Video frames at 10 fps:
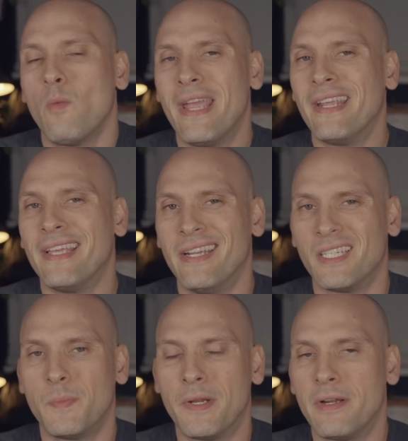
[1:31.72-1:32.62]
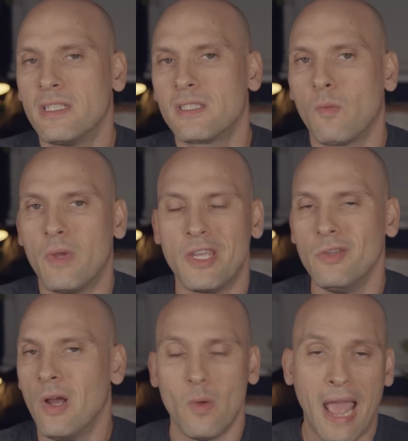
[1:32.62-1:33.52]
way to get experience when you
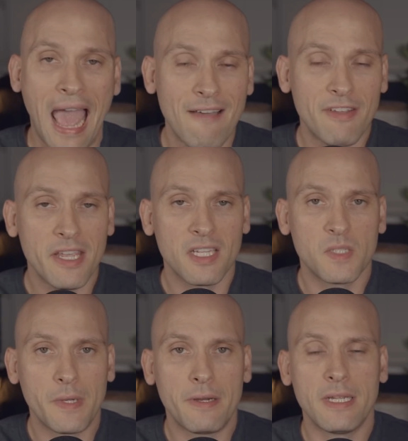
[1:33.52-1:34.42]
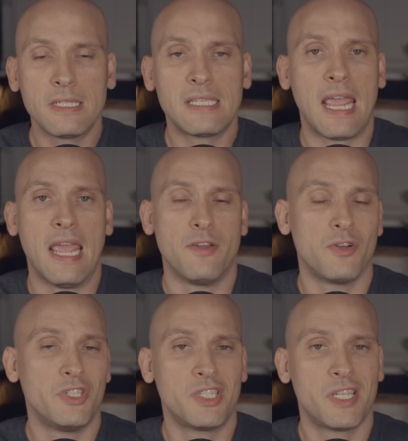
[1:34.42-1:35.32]
don't have any experience and
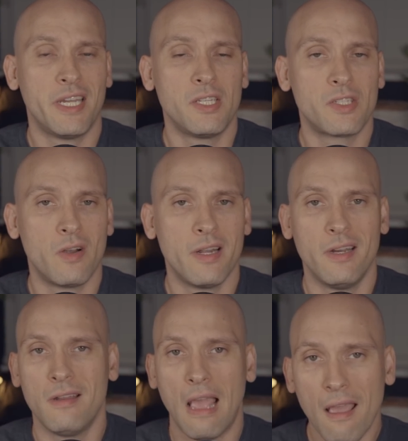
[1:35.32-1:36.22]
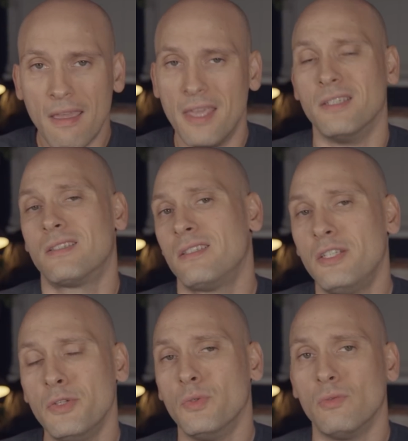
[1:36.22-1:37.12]
you're just getting started is
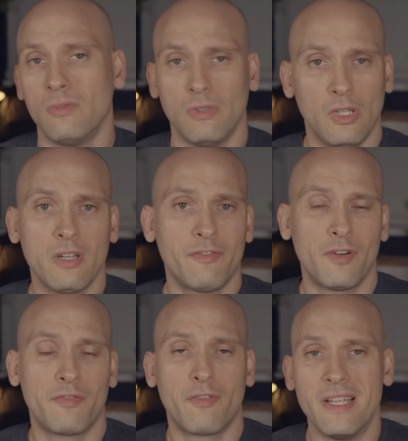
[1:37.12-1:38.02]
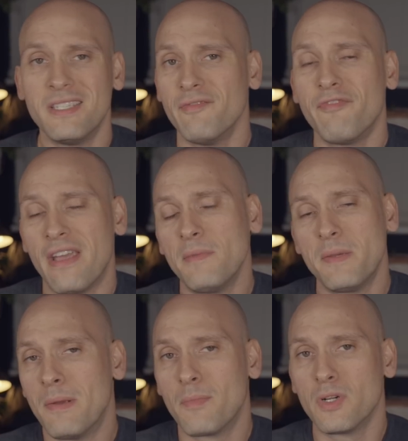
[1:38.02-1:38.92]
to look for friends and family
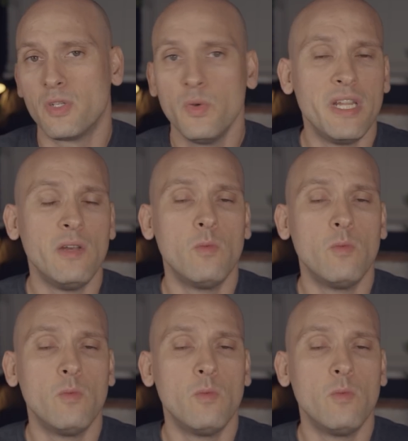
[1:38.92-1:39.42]
members who need